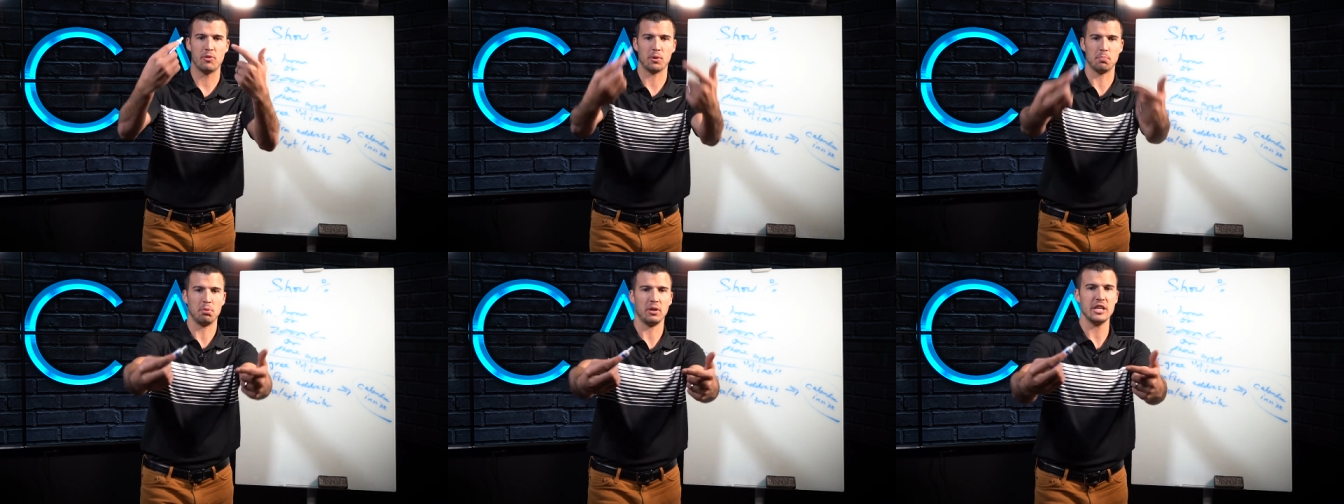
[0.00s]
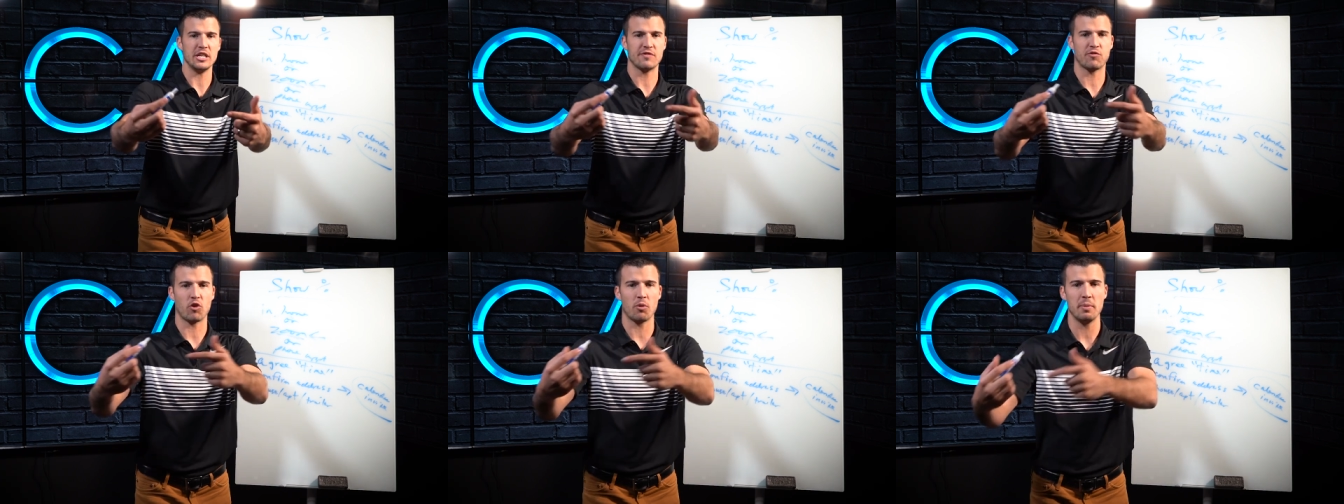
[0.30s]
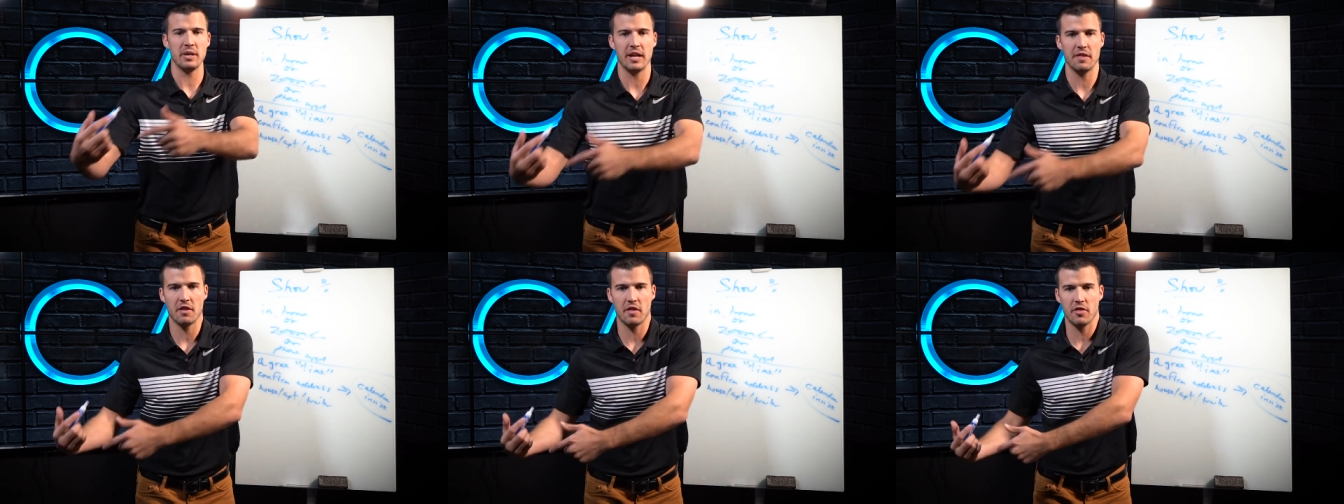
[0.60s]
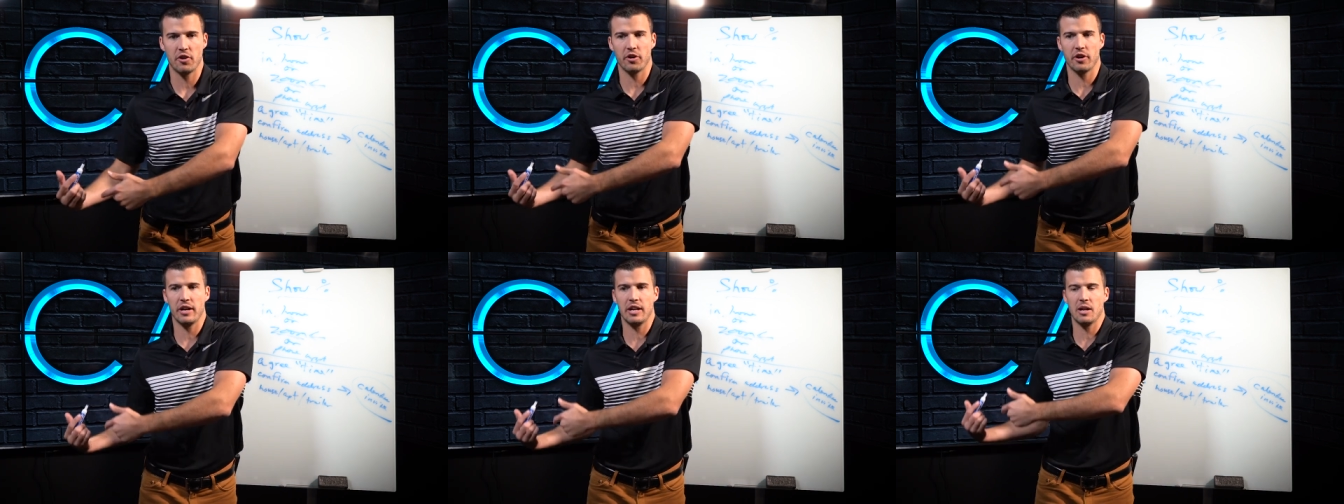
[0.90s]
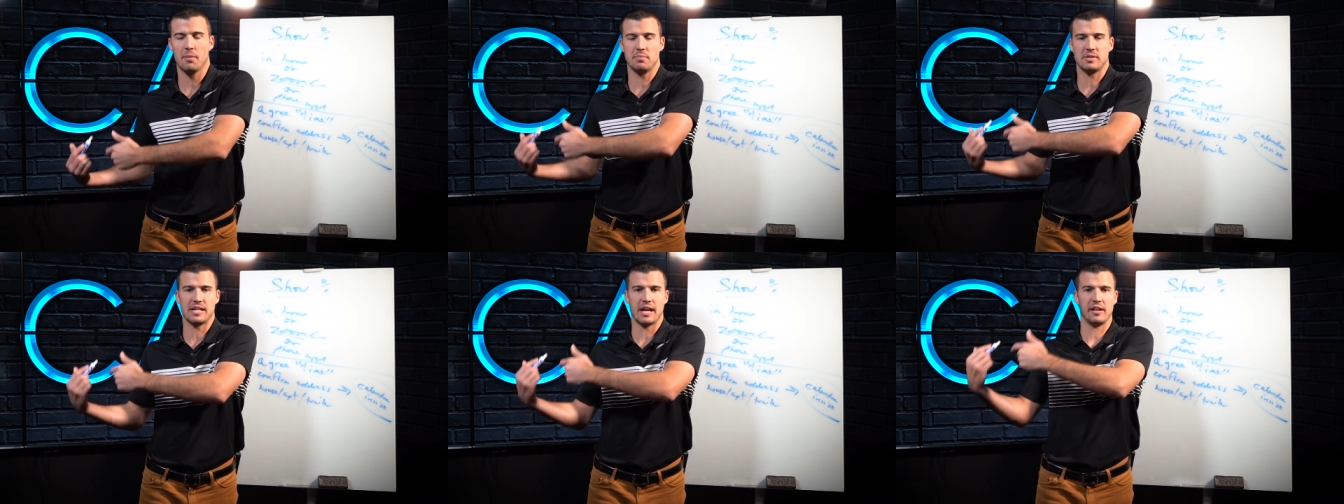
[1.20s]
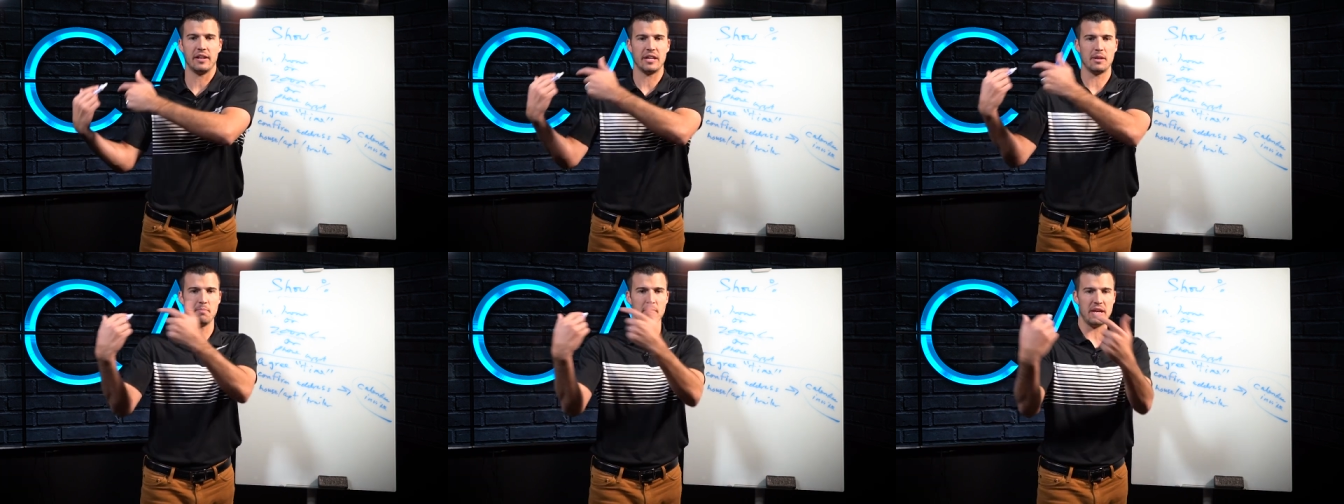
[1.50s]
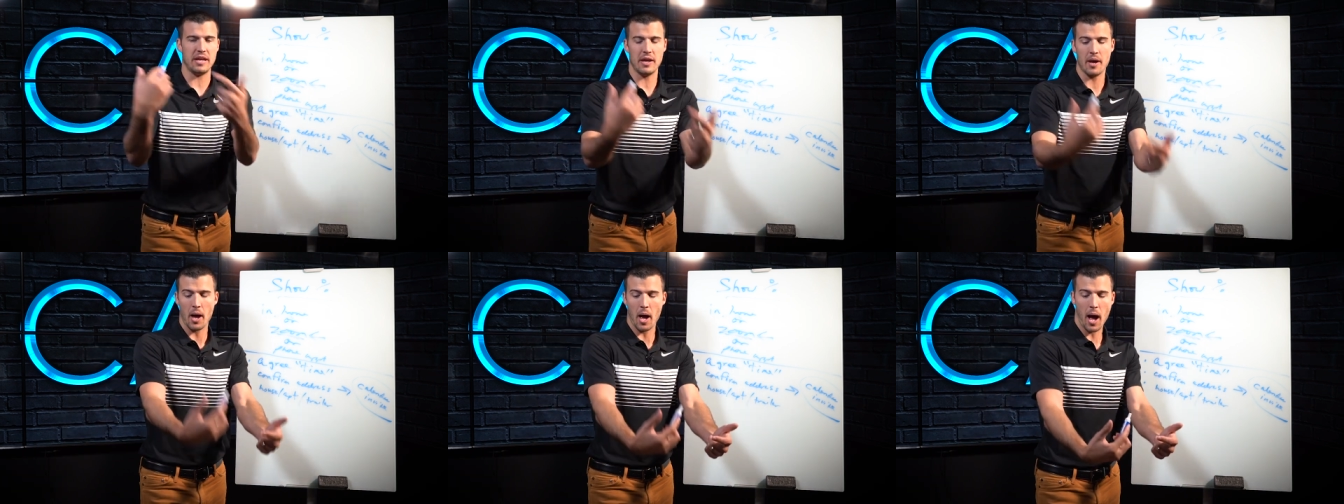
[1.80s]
their place for me, and then they're going to end up telling me